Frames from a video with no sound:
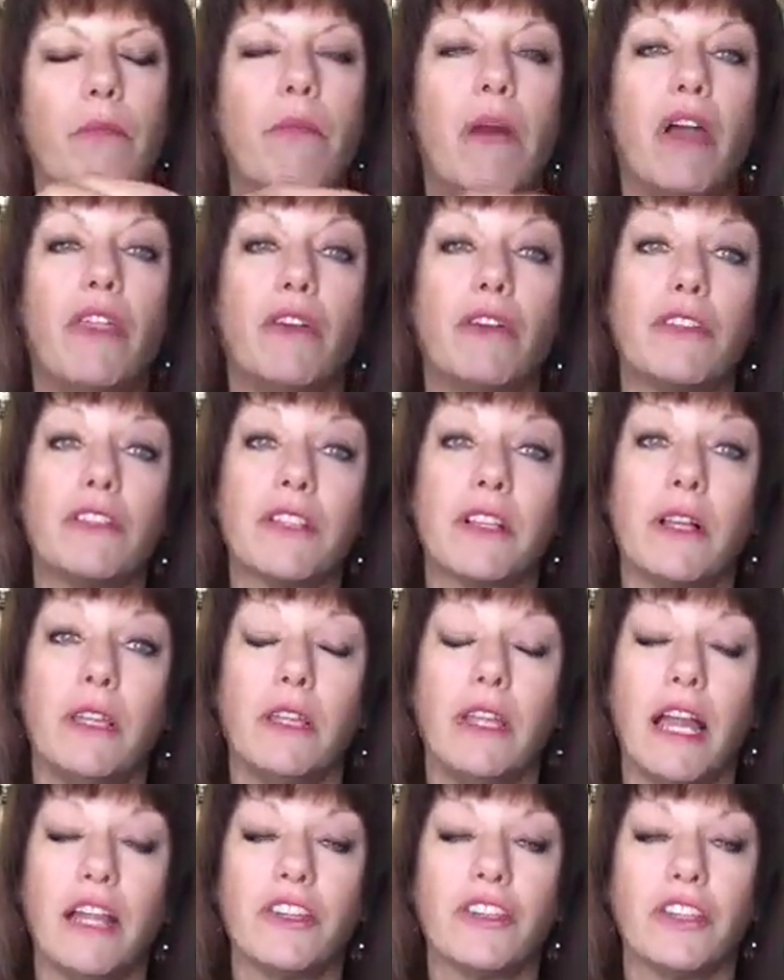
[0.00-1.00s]
mother's
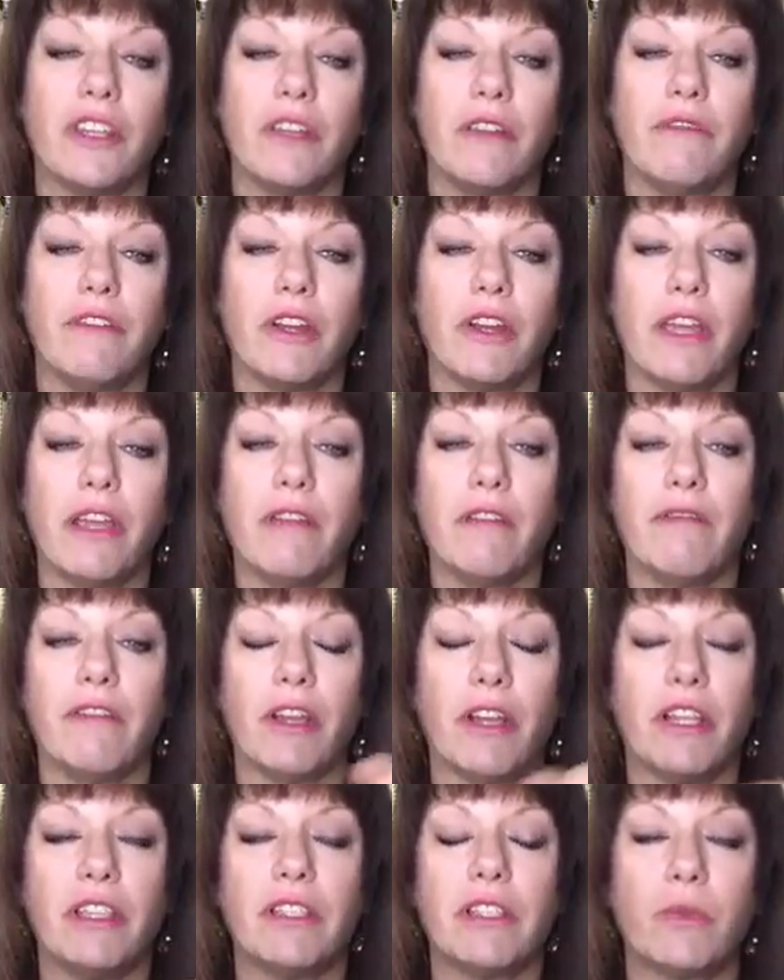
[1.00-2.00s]
collection. A very,
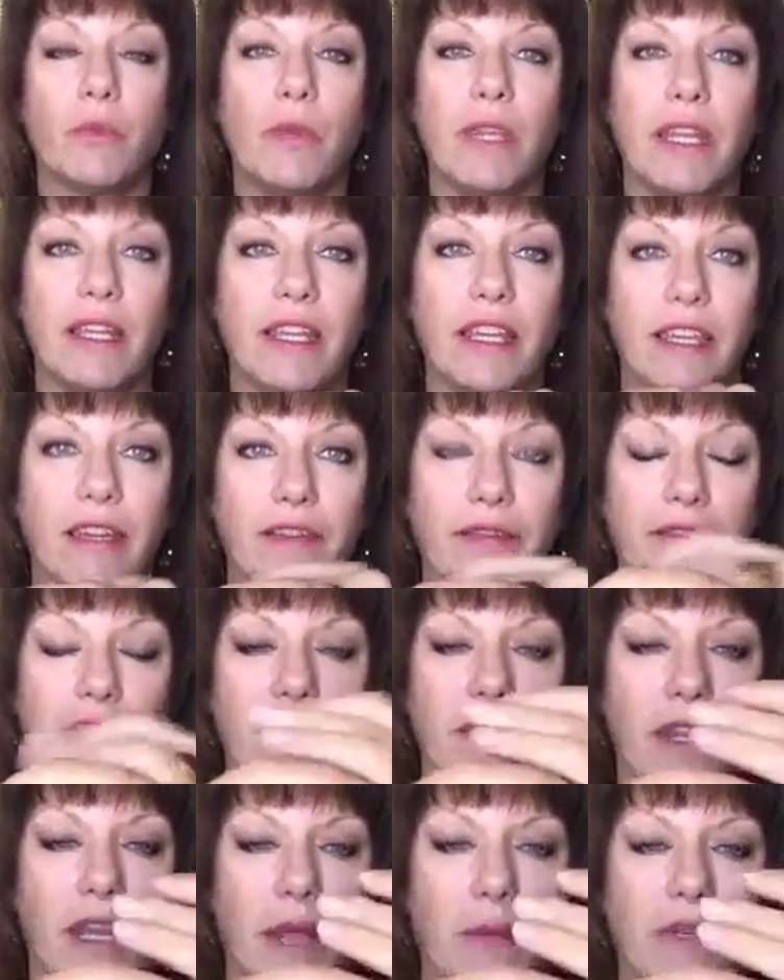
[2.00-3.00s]
very sweet
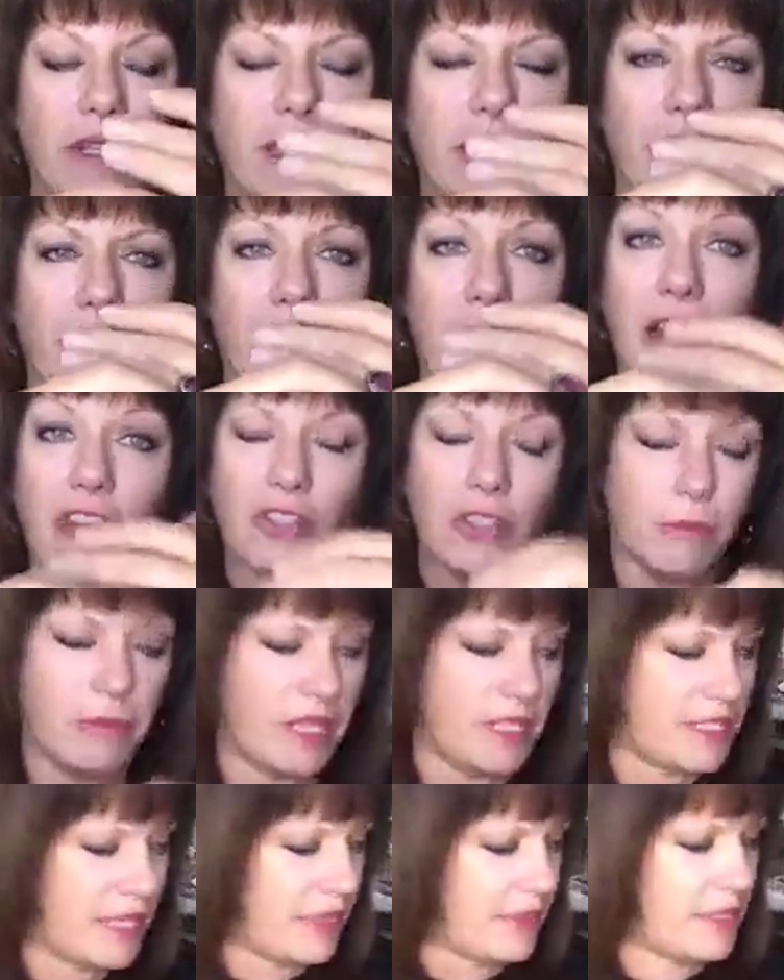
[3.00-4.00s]
gift that I was given. Actually, I'm
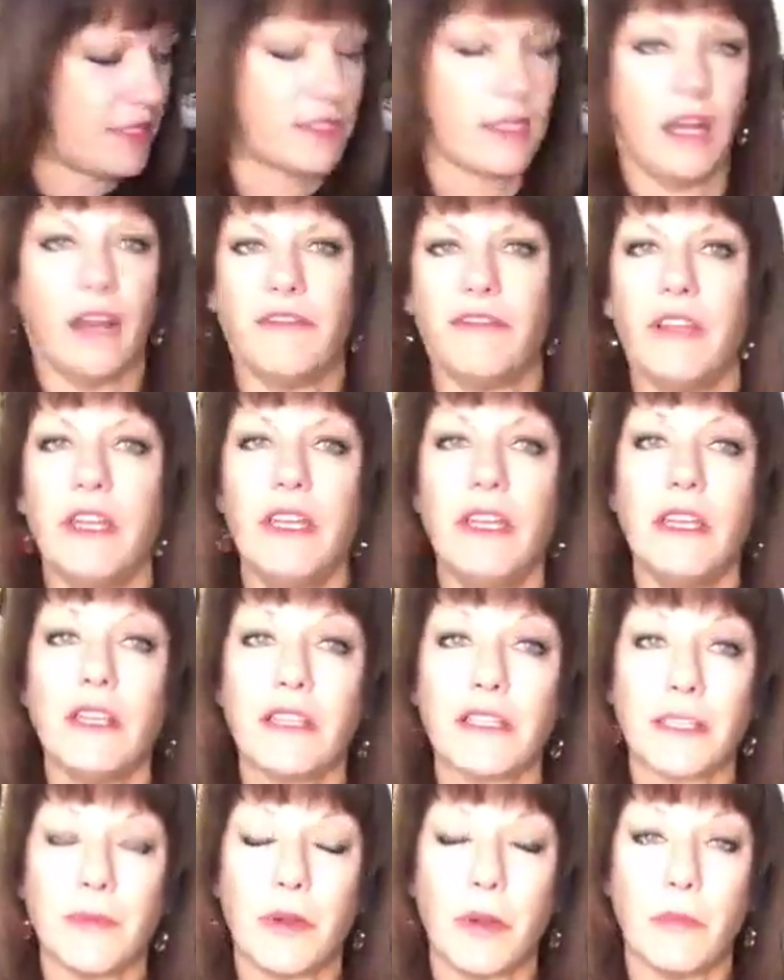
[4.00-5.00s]
going to take these off
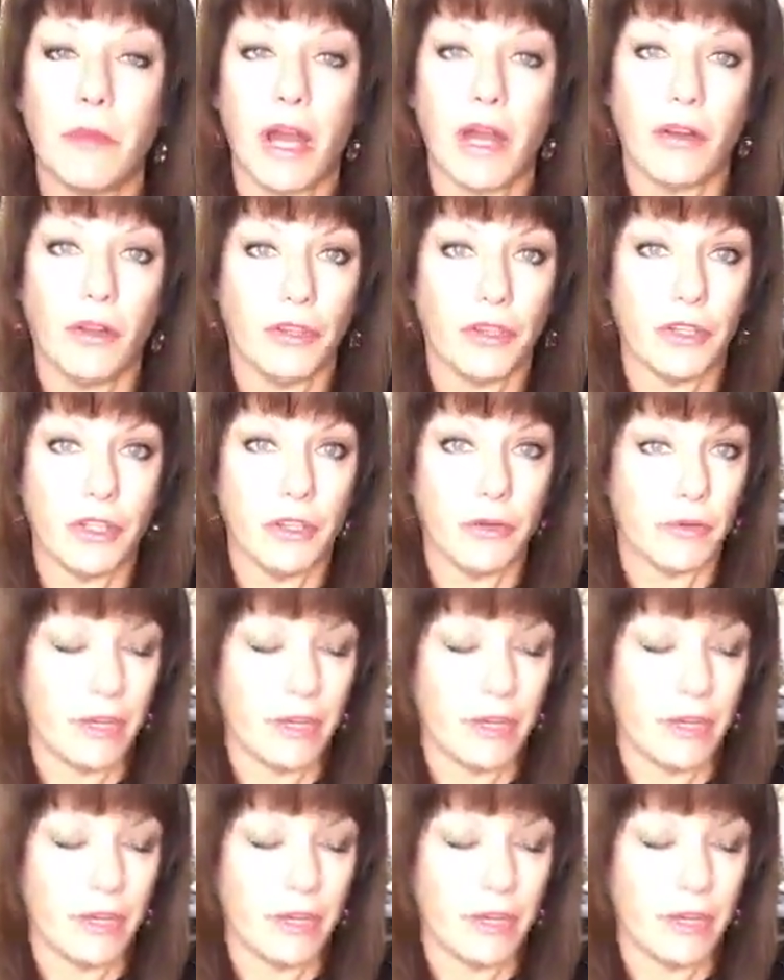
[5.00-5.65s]
because I'm going to model the new